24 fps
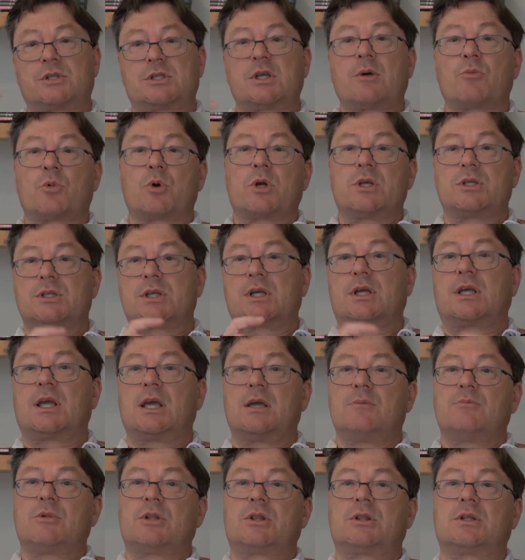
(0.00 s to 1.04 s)
of summaries that
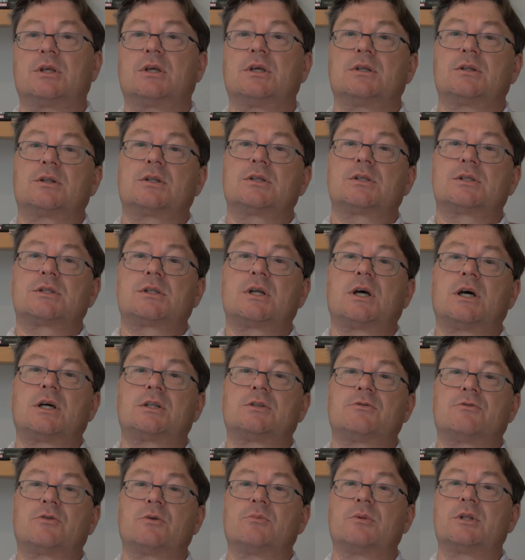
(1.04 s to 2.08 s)
came at the
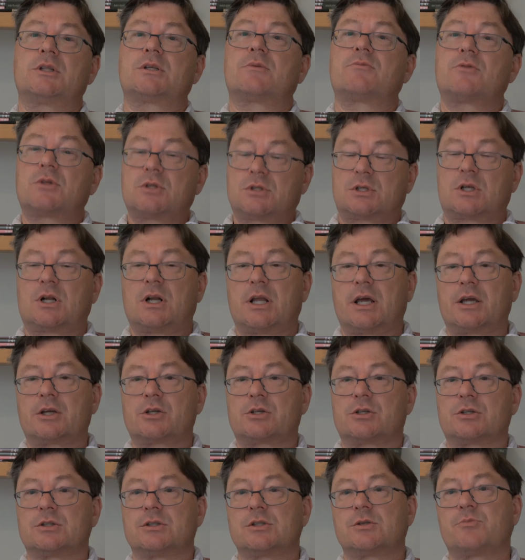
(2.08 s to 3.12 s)
start of them in some of these
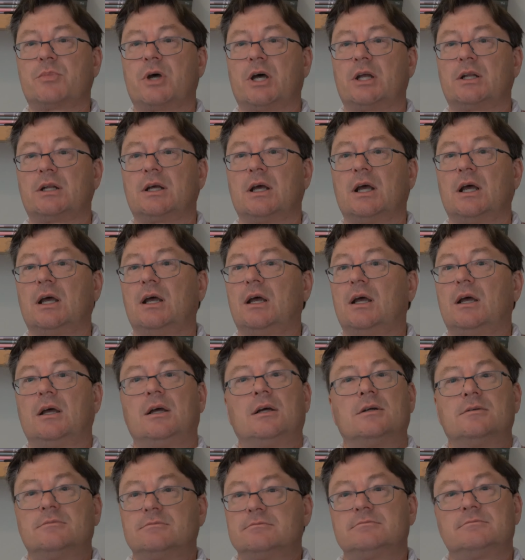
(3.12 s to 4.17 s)
collections, but
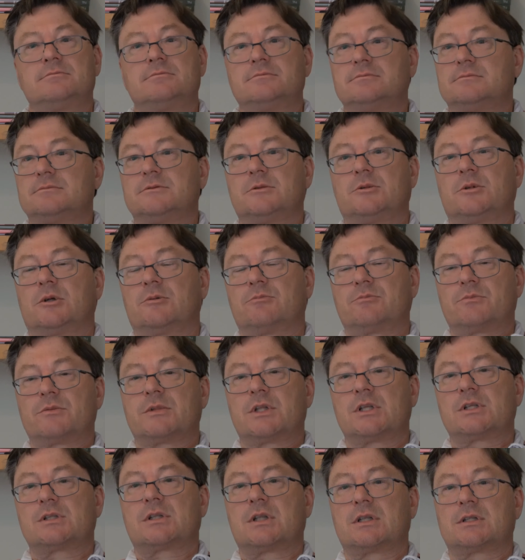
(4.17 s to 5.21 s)
you know,
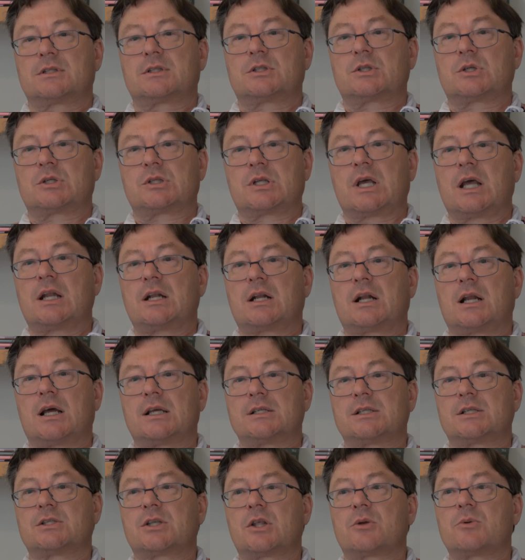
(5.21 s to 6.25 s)
that's just
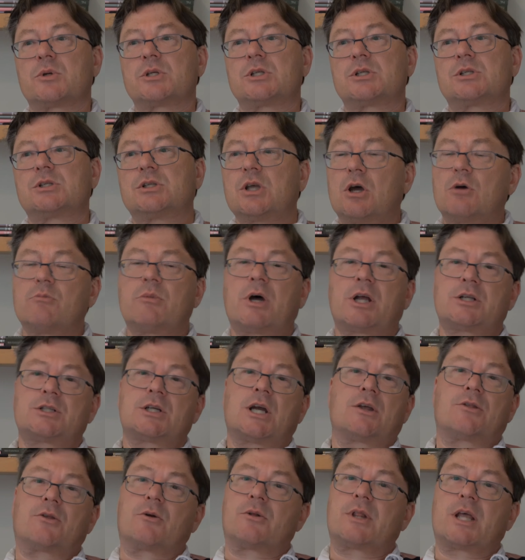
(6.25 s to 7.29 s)
tantalizing. So there is so much
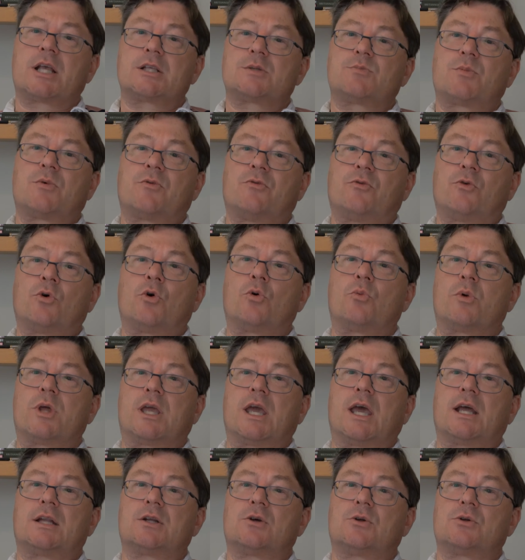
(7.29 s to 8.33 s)
out there, and that's before we
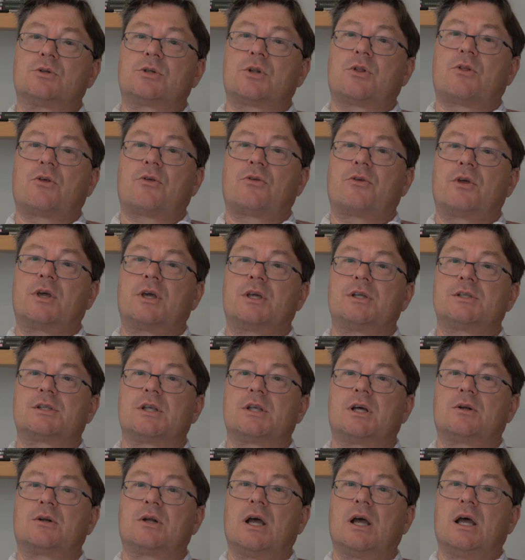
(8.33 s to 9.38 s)
get onto the things
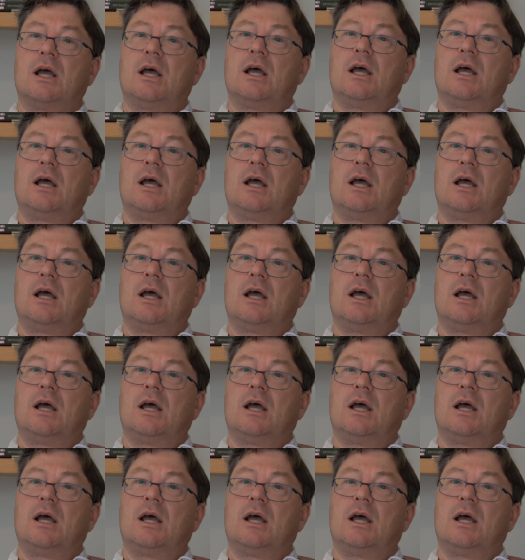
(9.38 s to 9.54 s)
that